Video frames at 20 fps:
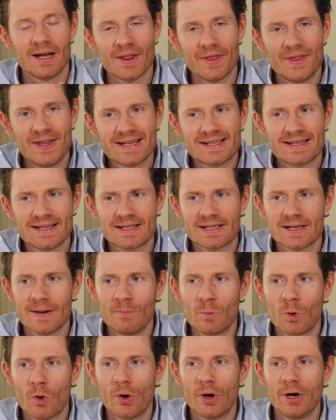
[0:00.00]
This is a
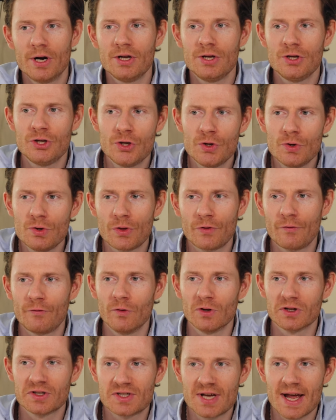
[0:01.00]
more
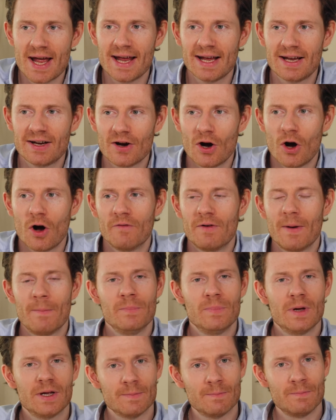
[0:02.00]
youthful take of a
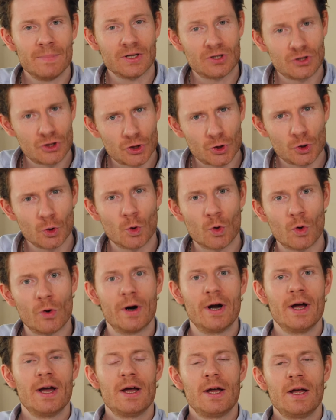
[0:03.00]

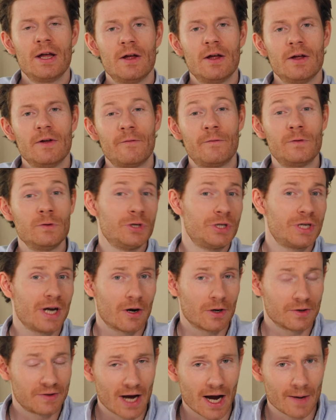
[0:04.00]
mature
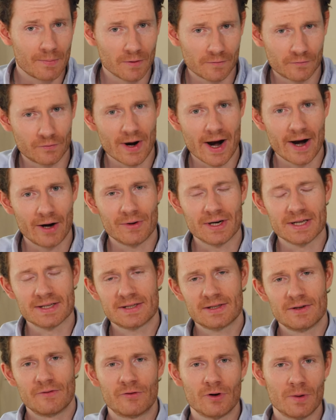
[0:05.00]
fougere type of
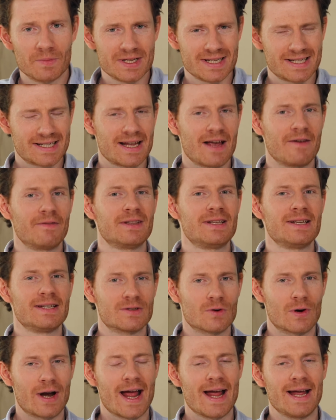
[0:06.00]
fragrance from the
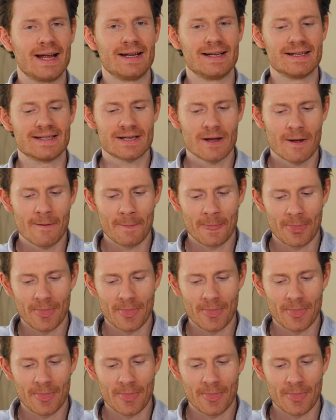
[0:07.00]
70s or 80s.